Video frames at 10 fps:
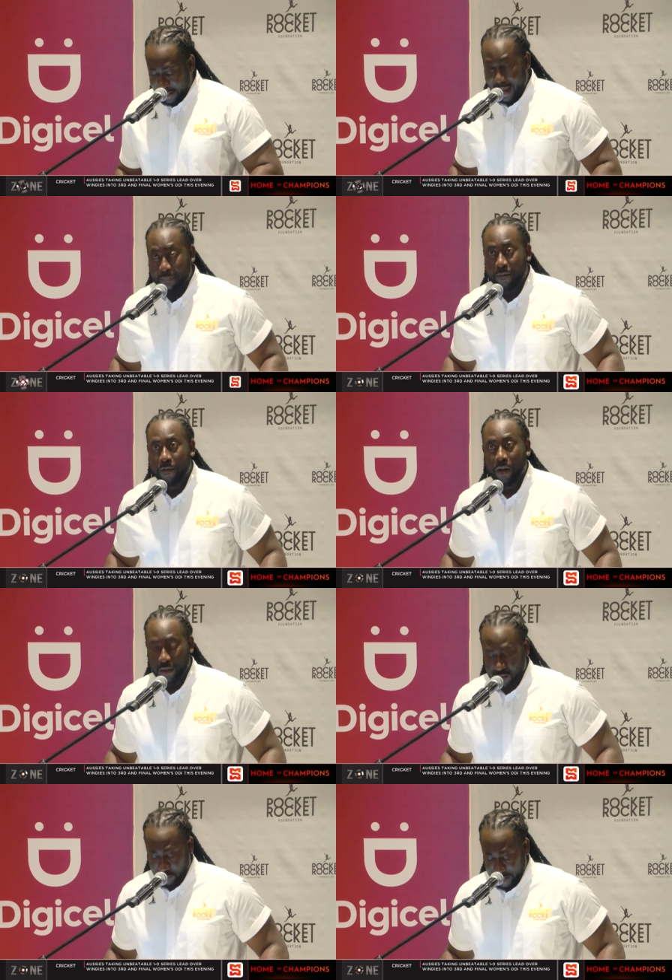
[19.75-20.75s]
the lap of
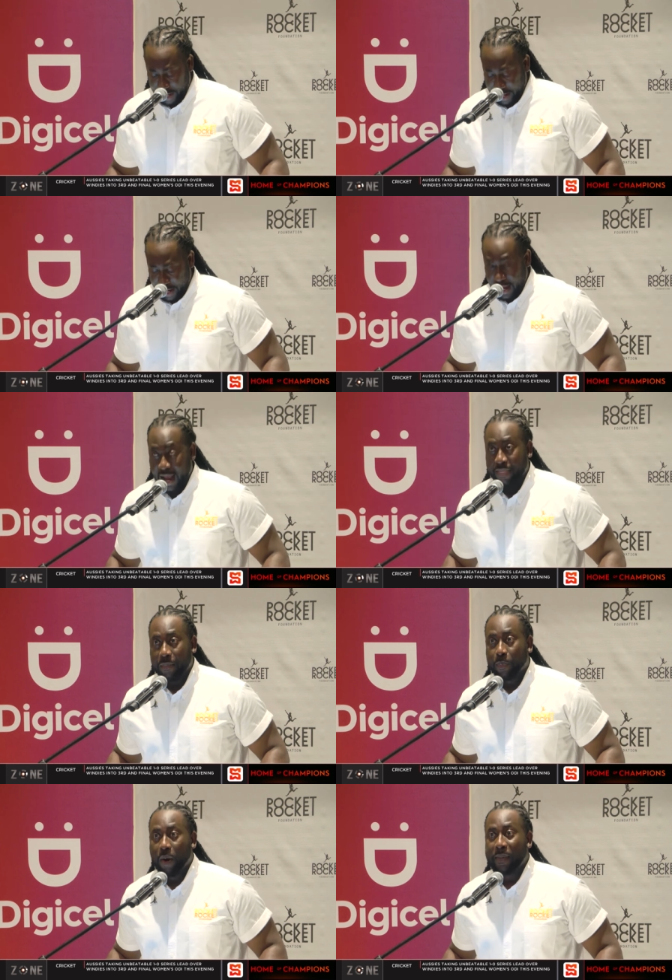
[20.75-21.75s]
luxury
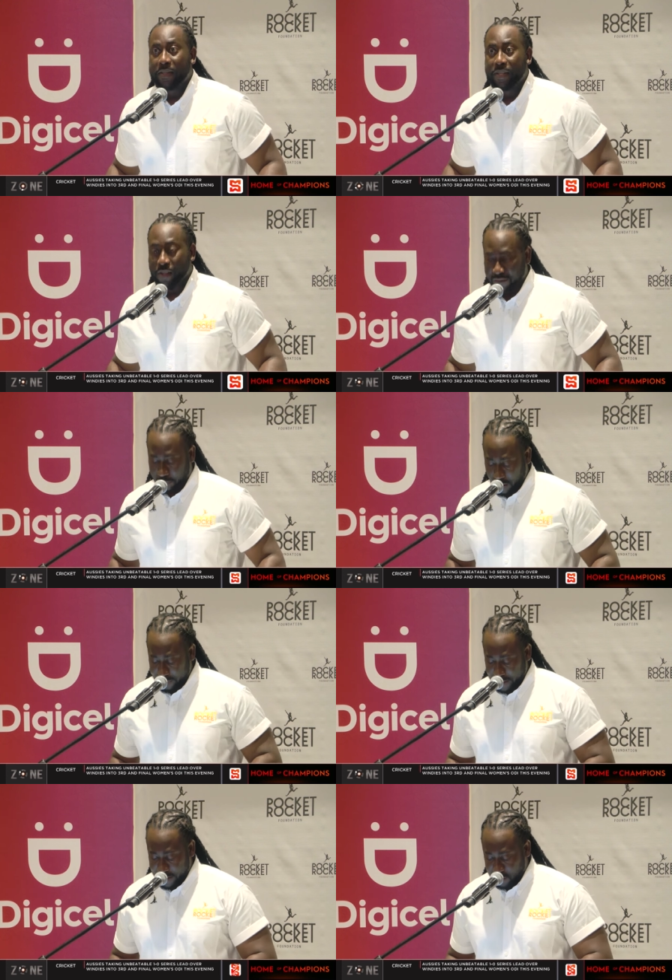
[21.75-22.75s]
and the premises of
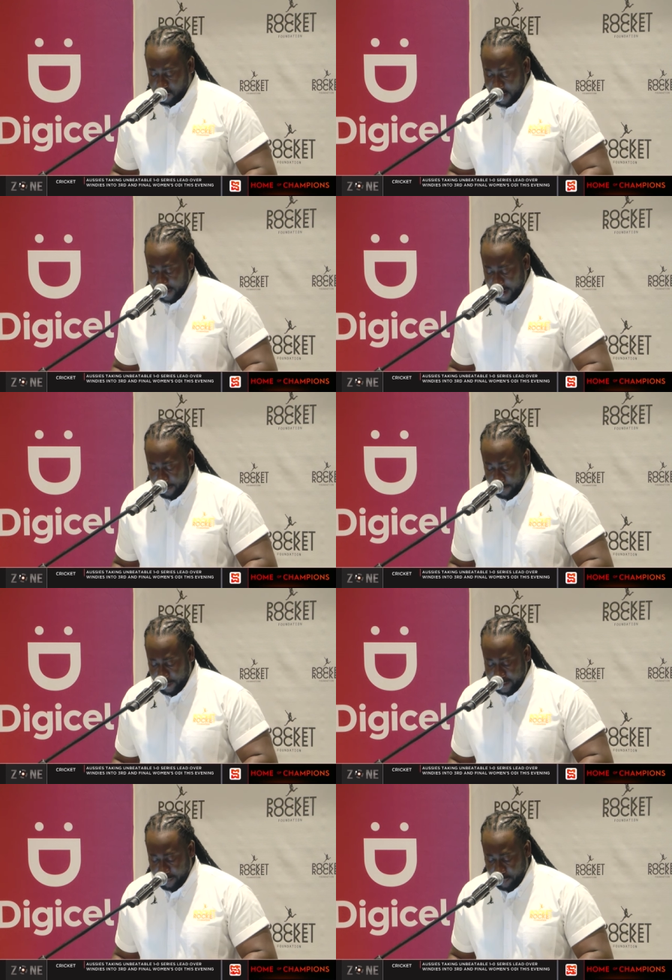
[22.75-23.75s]
privilege, Shelly-Ann
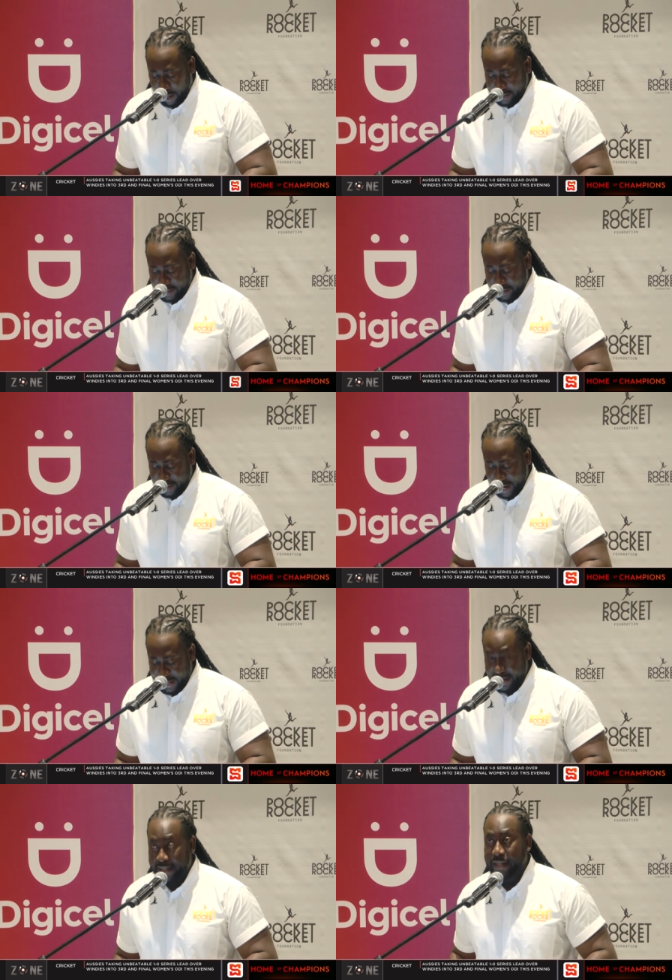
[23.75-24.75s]
Fraser Pryce
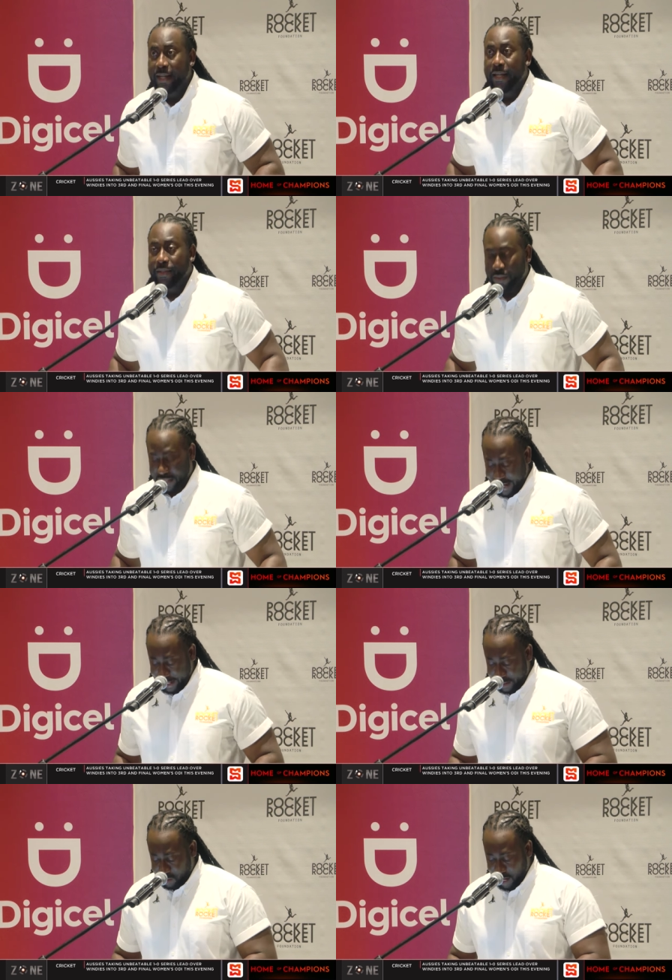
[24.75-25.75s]
decided to
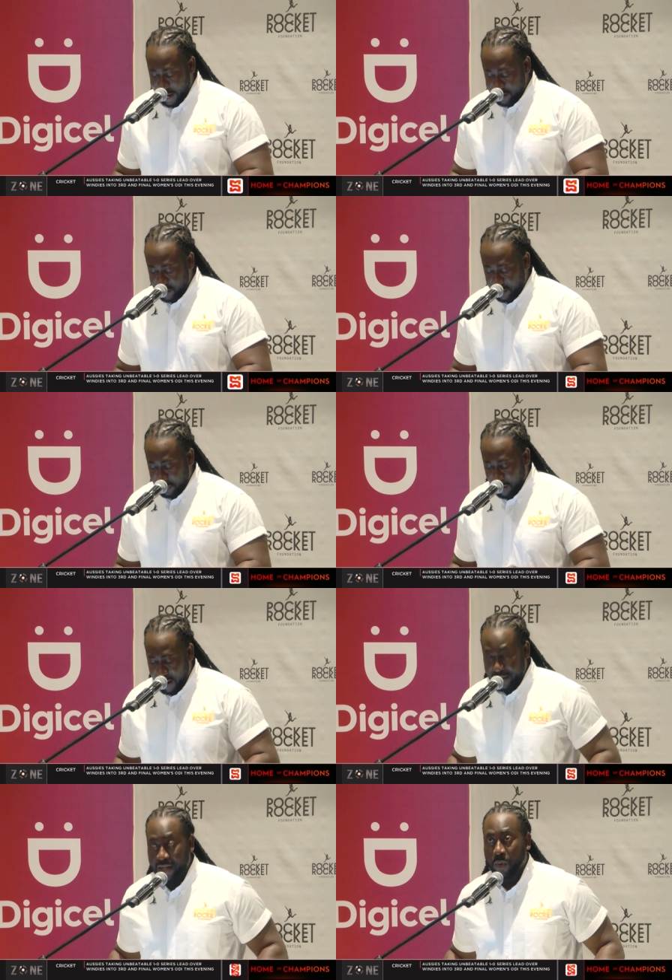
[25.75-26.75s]
take a chance on
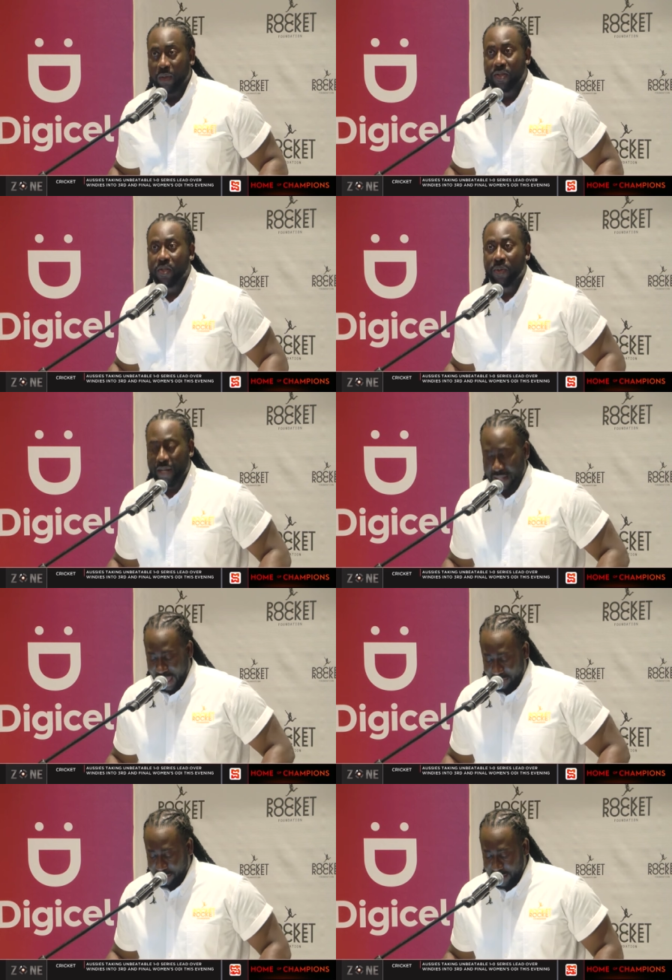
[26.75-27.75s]
partnering with
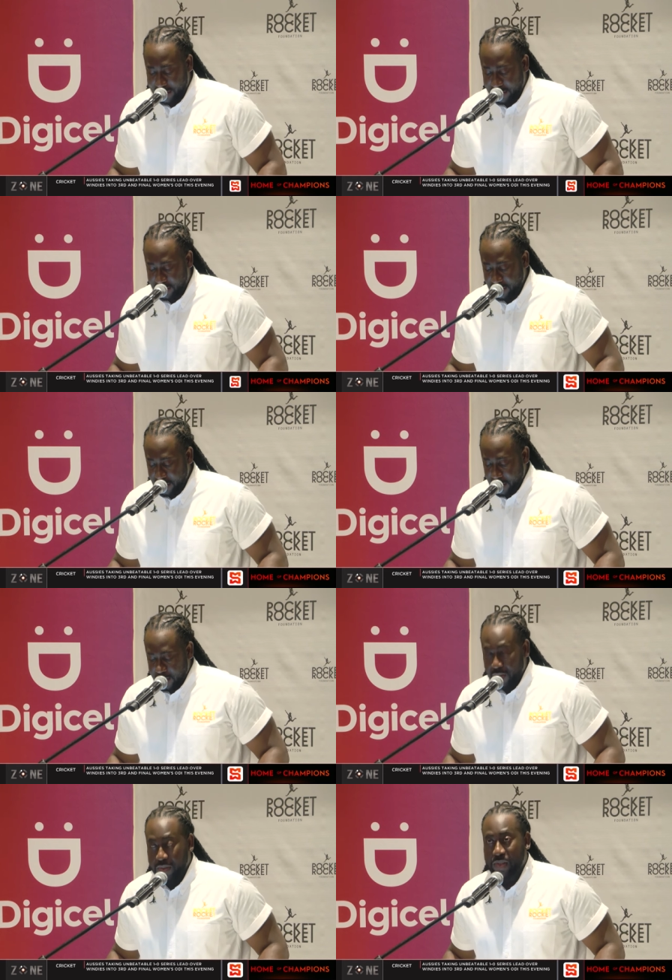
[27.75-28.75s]
student athletes
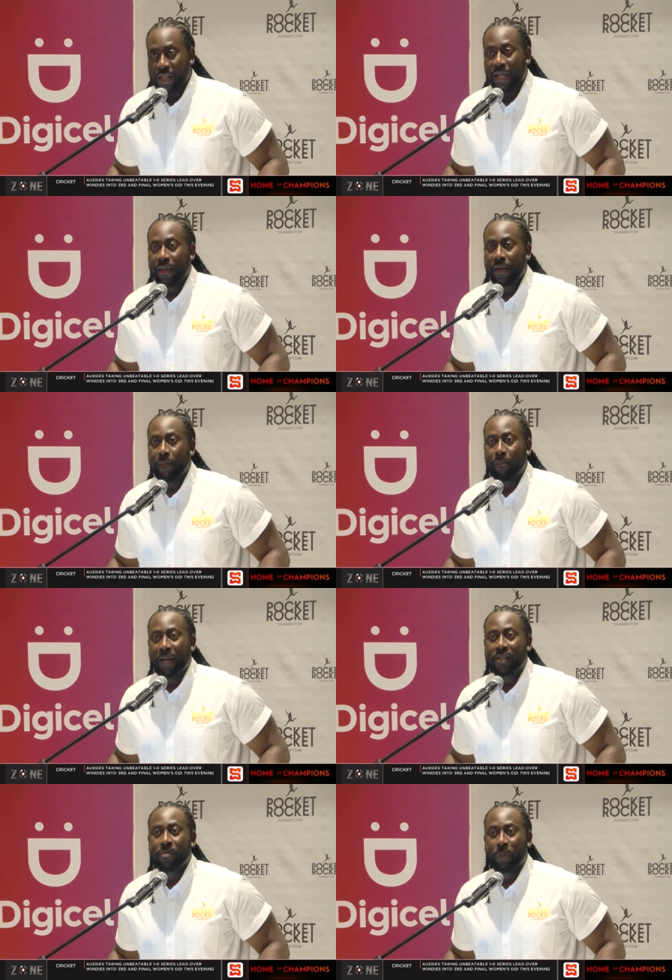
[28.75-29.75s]
to see their
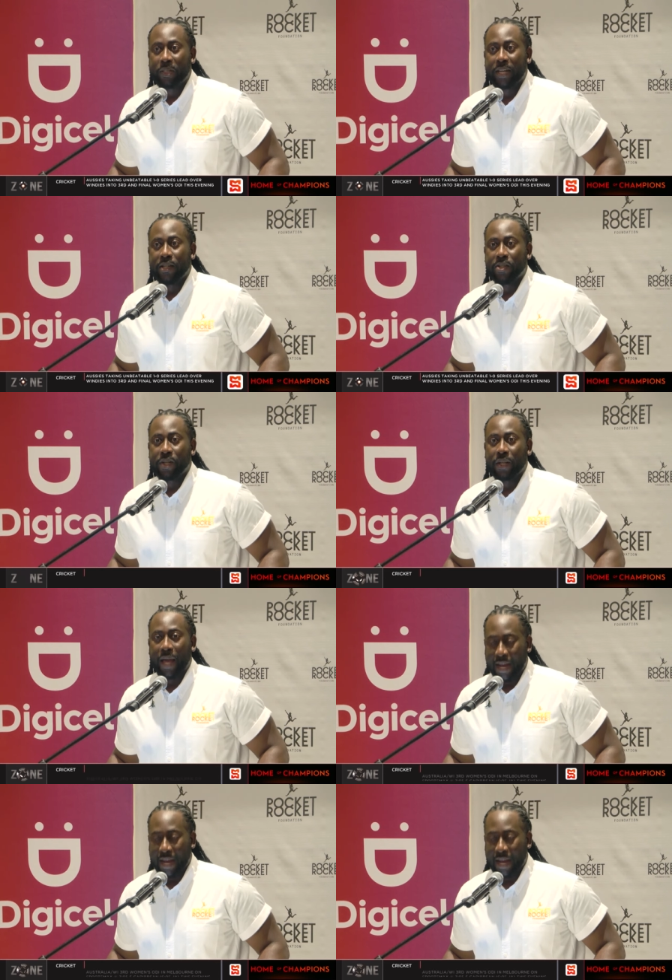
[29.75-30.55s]
best potential